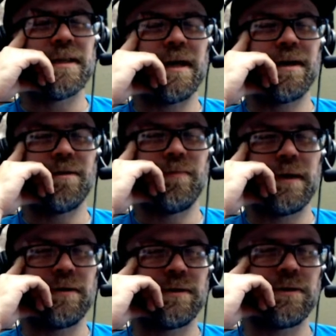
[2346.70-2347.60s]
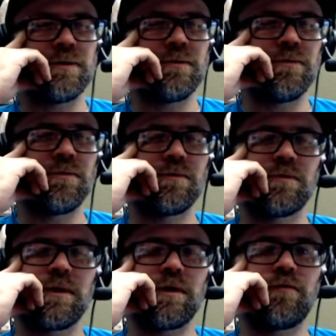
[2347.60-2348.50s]
compared to
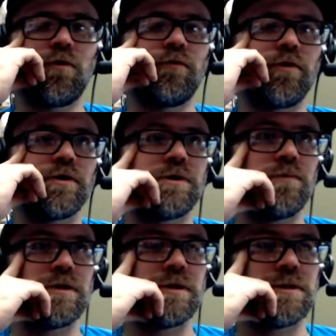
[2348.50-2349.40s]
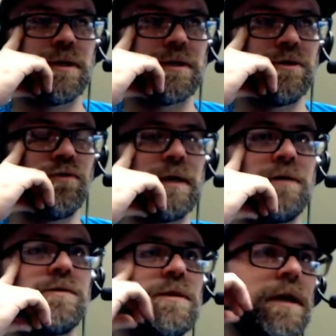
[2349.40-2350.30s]
the full version, which is like
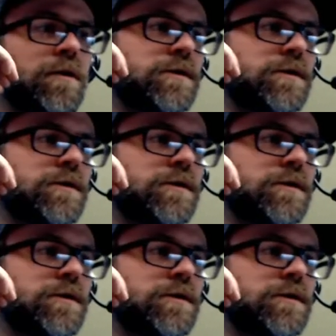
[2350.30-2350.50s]
$2,000.